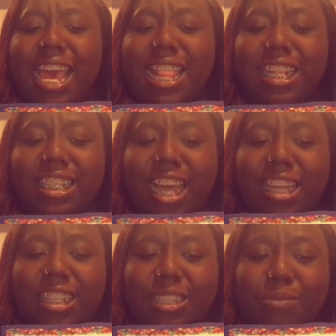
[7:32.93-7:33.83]
and the
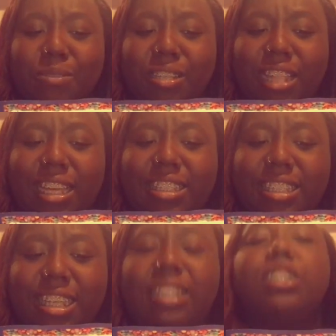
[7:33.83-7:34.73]
chocolate chips look like
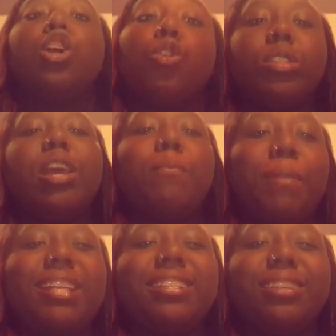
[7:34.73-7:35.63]
seeds. So they're
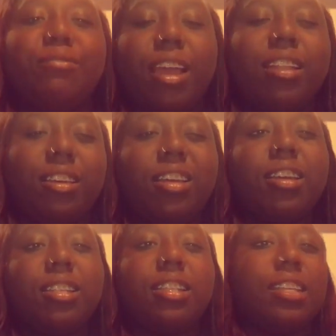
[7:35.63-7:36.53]
basically regular
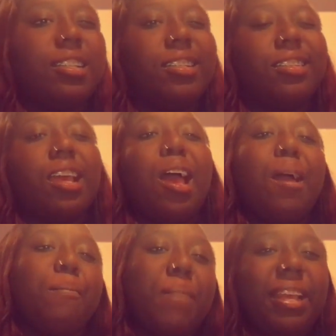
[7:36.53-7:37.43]
cookies. They just
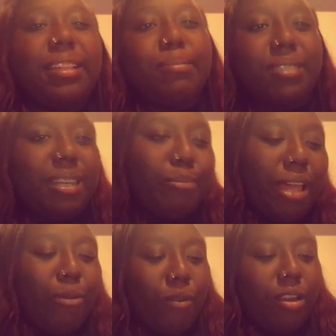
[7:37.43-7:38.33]
made them seem
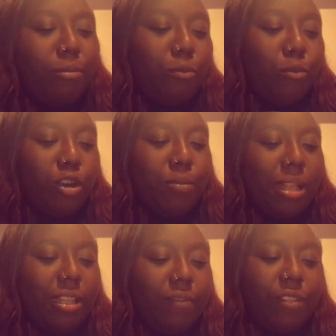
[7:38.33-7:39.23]
like
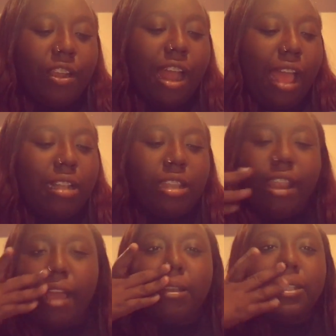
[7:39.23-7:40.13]
watermelon. They're not.
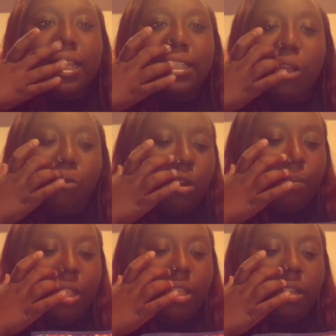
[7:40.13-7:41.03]
They're not gonna taste like
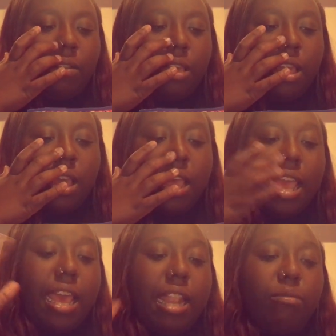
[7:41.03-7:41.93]
watermelon.
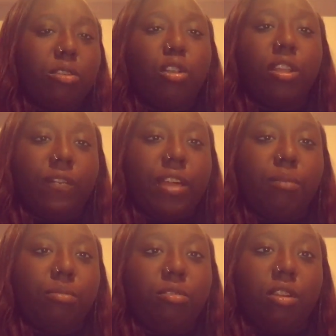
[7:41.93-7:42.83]
And it was only
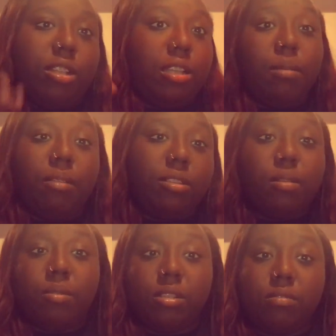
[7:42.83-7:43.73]
available during the summer. The
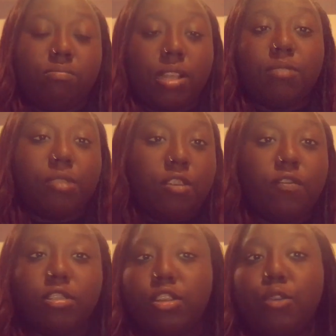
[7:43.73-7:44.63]
summer's about to be
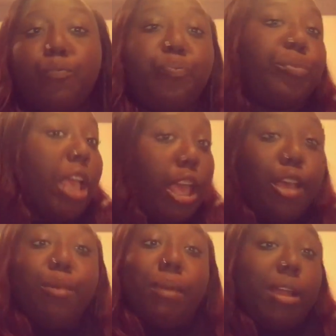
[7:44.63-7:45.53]
over, so
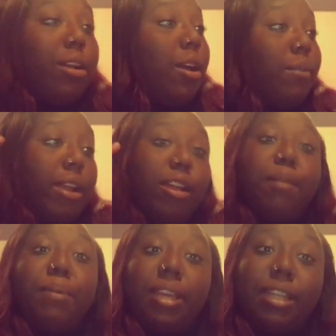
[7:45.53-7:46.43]
better go
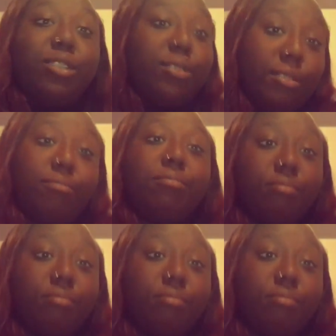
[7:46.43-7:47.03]
hurry up and get your